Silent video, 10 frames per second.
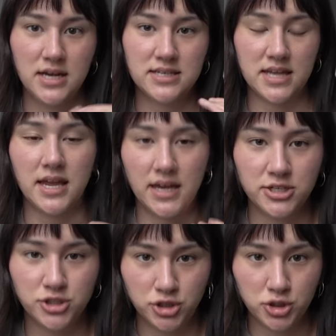saying I
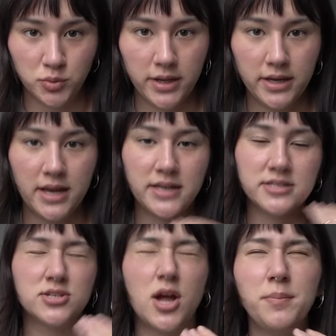should do it. And
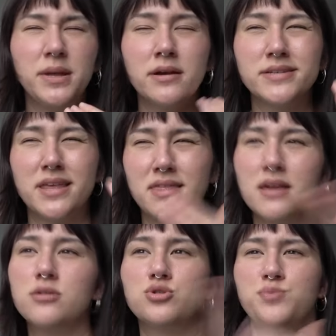it's not because I
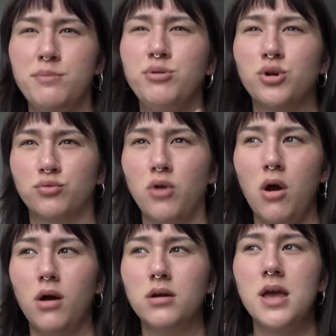think those people are
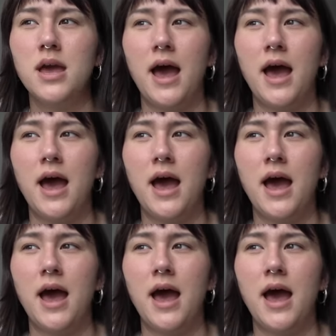wrong.